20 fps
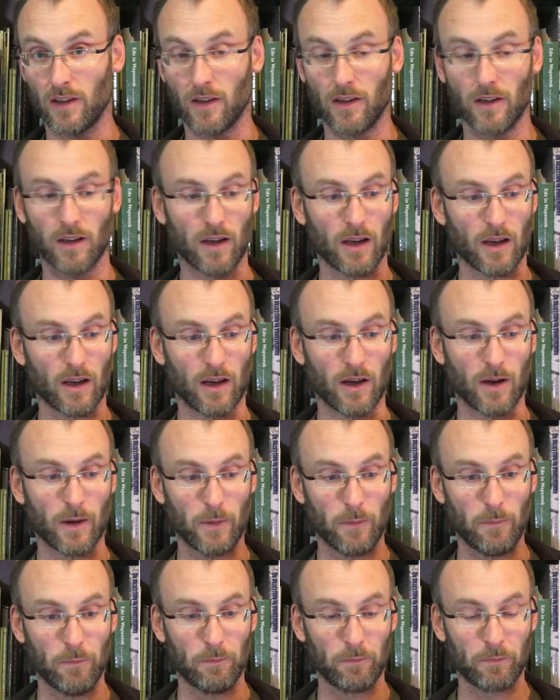
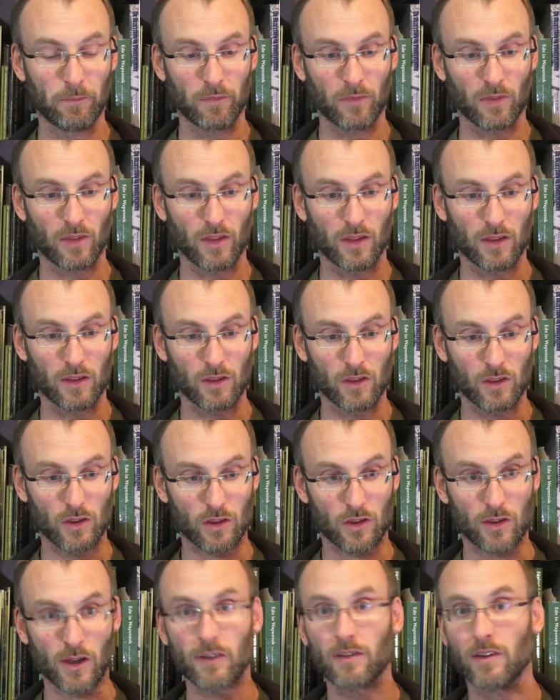
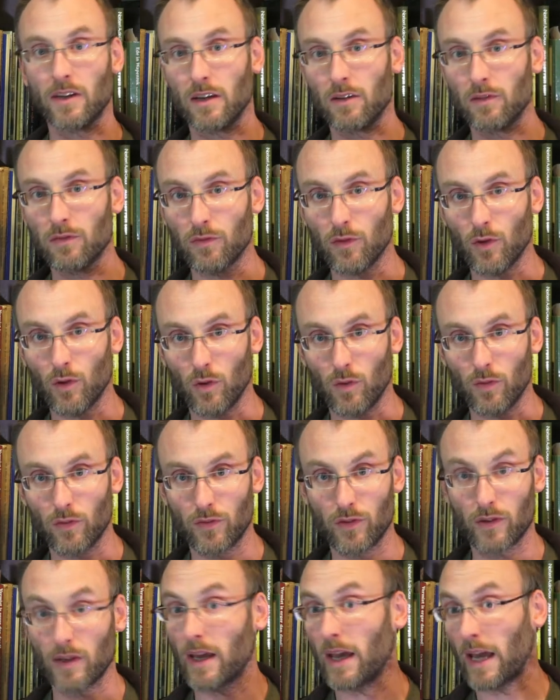not
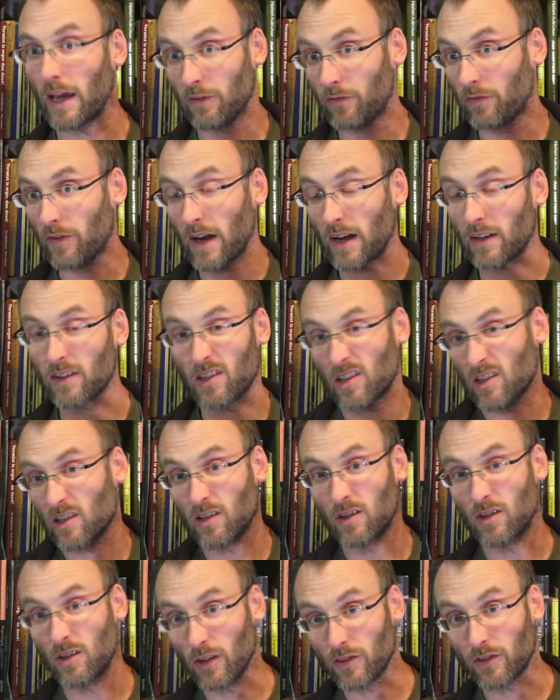involved, in fact
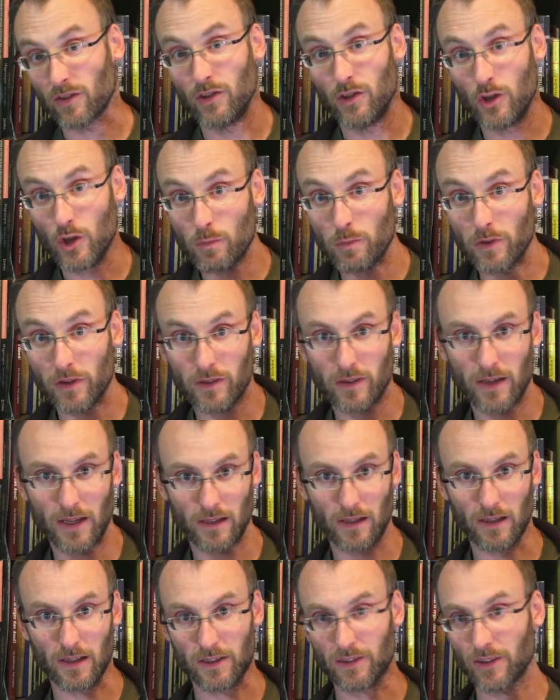not human
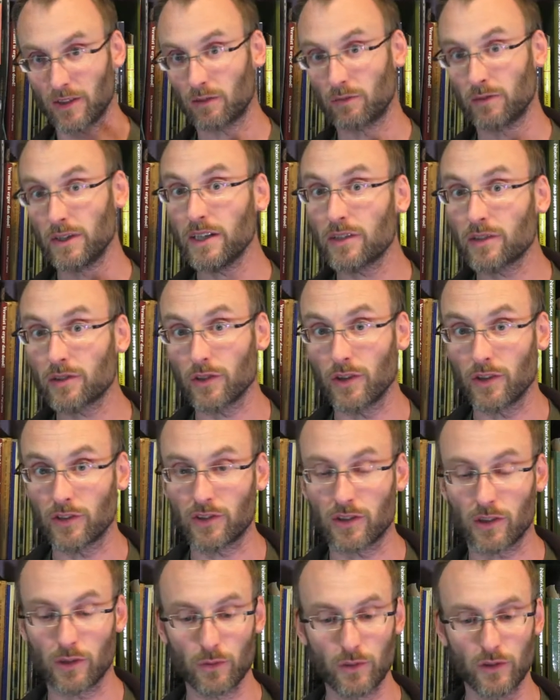analytic
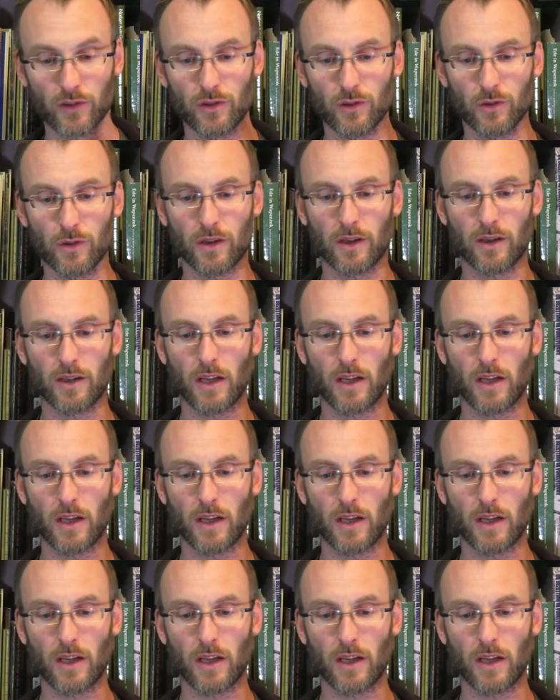researcher who is doing an